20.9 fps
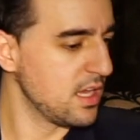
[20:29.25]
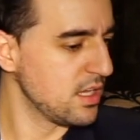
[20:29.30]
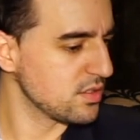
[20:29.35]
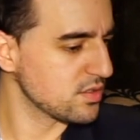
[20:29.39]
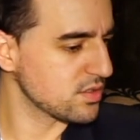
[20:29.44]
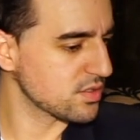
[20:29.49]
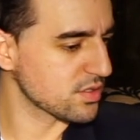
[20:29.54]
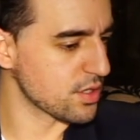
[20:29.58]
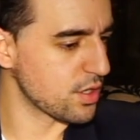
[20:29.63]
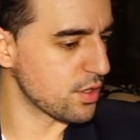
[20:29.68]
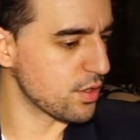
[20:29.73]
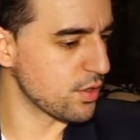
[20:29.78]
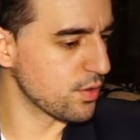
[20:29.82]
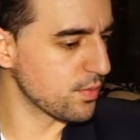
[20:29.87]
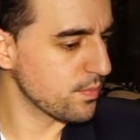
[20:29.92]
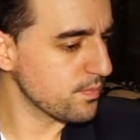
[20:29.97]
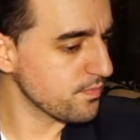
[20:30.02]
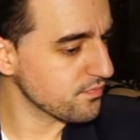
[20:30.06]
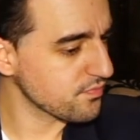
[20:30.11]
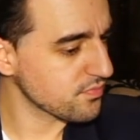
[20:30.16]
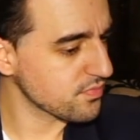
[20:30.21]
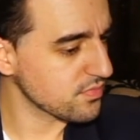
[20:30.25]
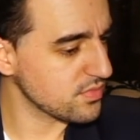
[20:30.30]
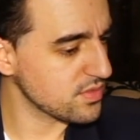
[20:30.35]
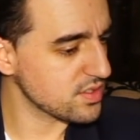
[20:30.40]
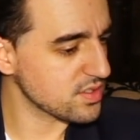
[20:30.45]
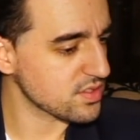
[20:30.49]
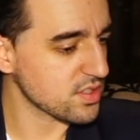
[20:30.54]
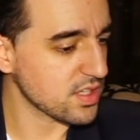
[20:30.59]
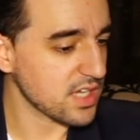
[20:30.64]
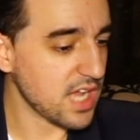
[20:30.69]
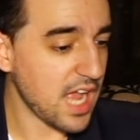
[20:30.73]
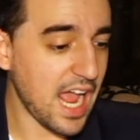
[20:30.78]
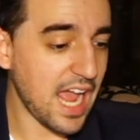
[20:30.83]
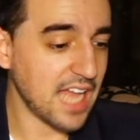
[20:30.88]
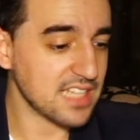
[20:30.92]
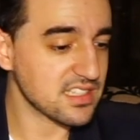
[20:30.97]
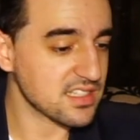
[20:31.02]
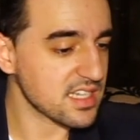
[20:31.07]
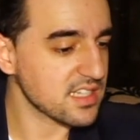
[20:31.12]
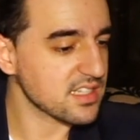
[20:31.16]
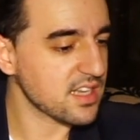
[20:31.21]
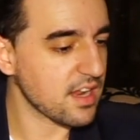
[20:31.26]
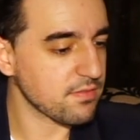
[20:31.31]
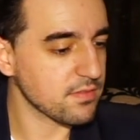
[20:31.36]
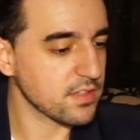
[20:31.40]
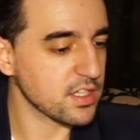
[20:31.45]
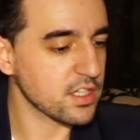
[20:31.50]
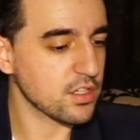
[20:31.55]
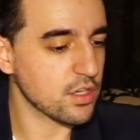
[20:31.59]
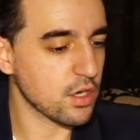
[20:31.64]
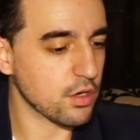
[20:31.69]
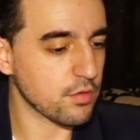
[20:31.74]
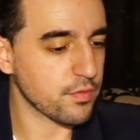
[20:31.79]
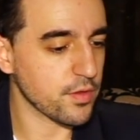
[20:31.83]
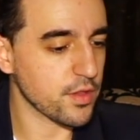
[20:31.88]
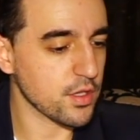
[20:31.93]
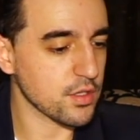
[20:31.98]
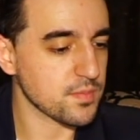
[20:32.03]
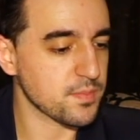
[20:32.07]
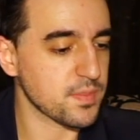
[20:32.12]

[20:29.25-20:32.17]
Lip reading: So yeah, I'd say definitely go for those,